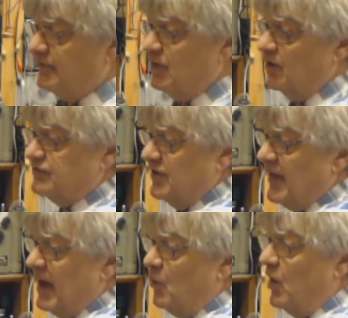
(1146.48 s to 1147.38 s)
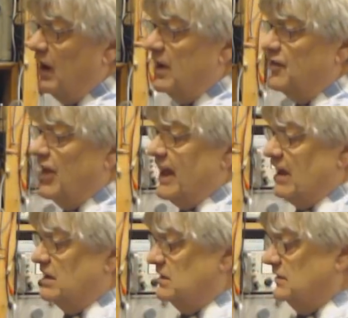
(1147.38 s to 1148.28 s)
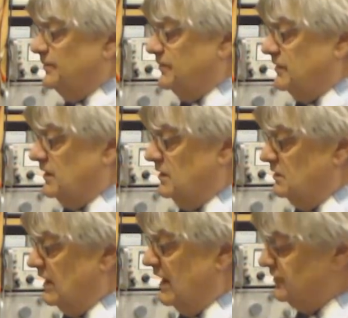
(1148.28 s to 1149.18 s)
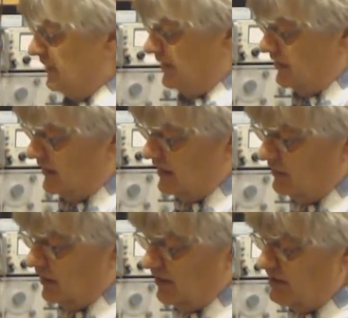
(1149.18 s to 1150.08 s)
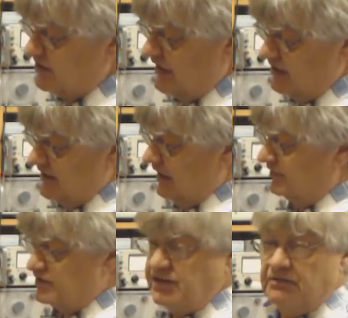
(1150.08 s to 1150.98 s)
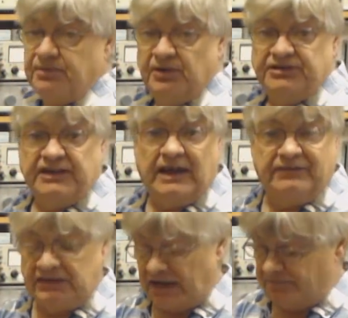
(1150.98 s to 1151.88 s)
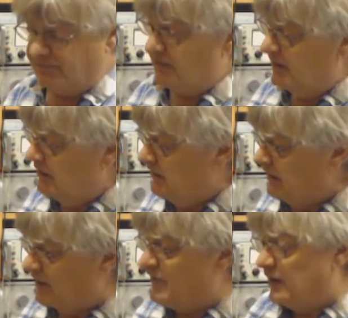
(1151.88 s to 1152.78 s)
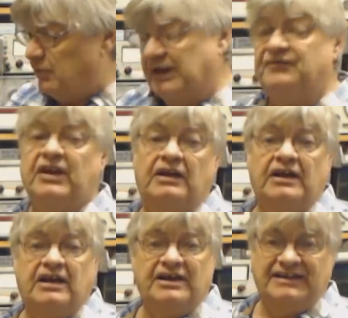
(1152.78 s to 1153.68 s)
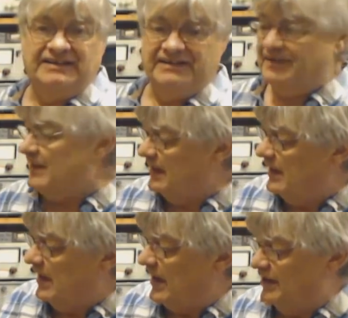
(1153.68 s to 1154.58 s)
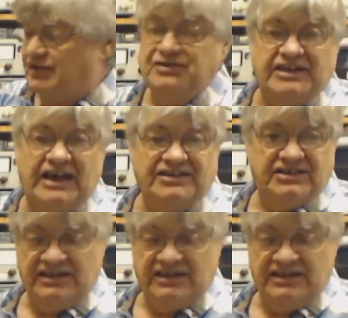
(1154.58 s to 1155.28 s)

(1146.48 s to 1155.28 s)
I've got. So that wire there, I haven't done it yet. I'm going to take down. There's no point in having that. In fact, what I've done, I use that